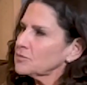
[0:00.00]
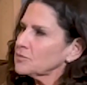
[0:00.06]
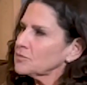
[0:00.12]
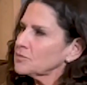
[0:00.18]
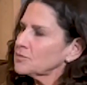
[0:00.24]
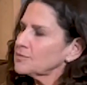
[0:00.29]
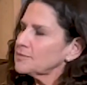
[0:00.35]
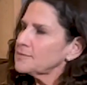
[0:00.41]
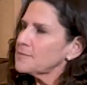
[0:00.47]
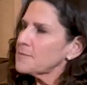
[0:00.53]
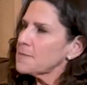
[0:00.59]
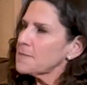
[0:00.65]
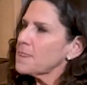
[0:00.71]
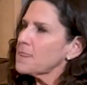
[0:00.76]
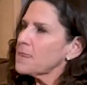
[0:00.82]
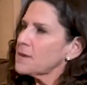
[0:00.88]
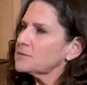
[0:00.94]

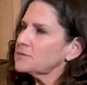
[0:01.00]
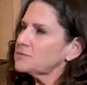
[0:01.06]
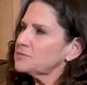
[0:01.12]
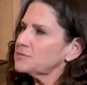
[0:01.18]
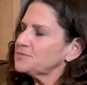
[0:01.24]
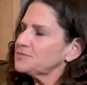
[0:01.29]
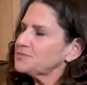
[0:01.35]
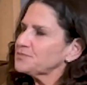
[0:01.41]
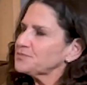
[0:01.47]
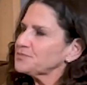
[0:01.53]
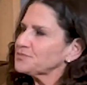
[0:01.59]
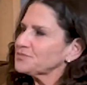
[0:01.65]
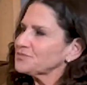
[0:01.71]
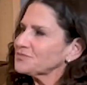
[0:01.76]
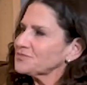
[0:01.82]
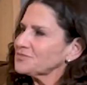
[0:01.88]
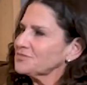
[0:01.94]

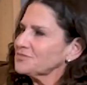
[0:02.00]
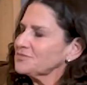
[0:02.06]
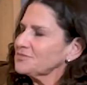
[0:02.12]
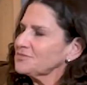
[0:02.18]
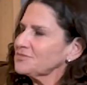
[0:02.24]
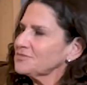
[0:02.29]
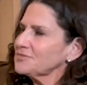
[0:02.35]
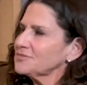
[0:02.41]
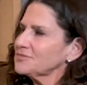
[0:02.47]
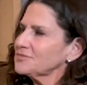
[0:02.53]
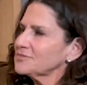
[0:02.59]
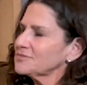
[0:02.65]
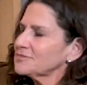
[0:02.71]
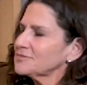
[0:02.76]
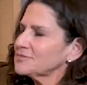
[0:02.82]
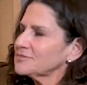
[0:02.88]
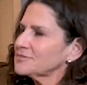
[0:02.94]

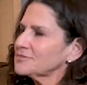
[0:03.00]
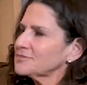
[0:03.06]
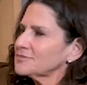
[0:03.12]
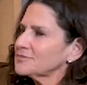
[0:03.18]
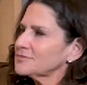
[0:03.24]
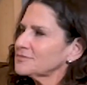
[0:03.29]
The person shown says nothing.